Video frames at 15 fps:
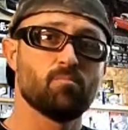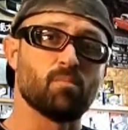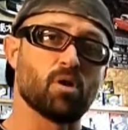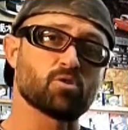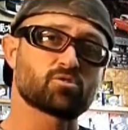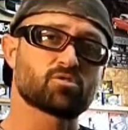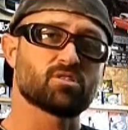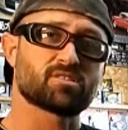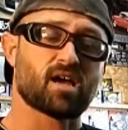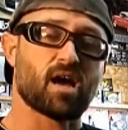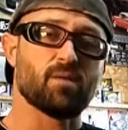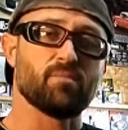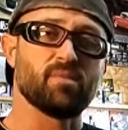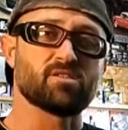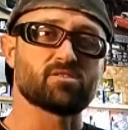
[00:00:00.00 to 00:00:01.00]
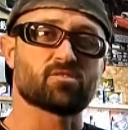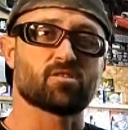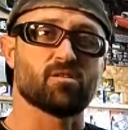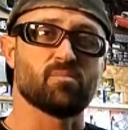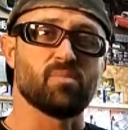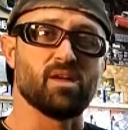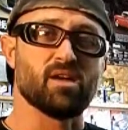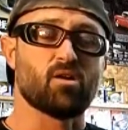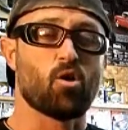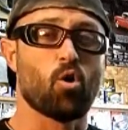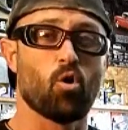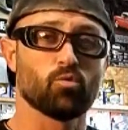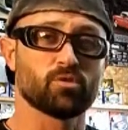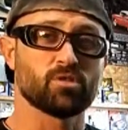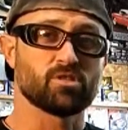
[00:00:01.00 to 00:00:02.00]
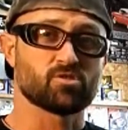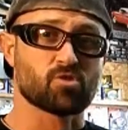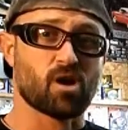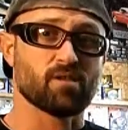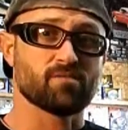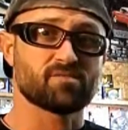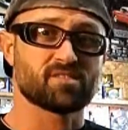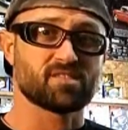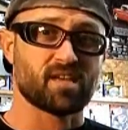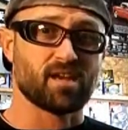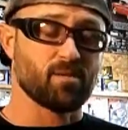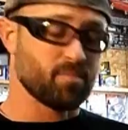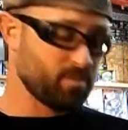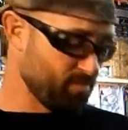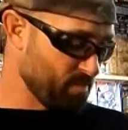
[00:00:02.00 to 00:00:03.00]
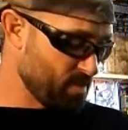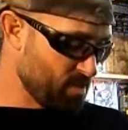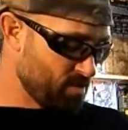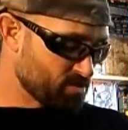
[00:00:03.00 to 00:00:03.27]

Most of the time these are going to be a hold and drive setup,